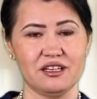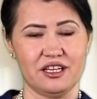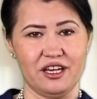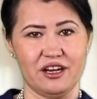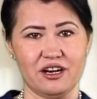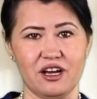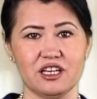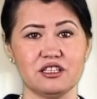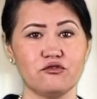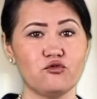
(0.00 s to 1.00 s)
care
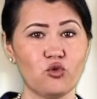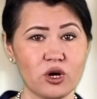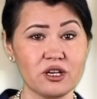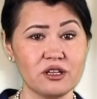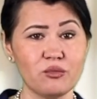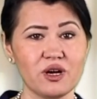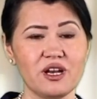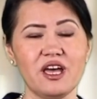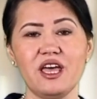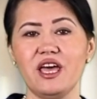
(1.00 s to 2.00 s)
at affordable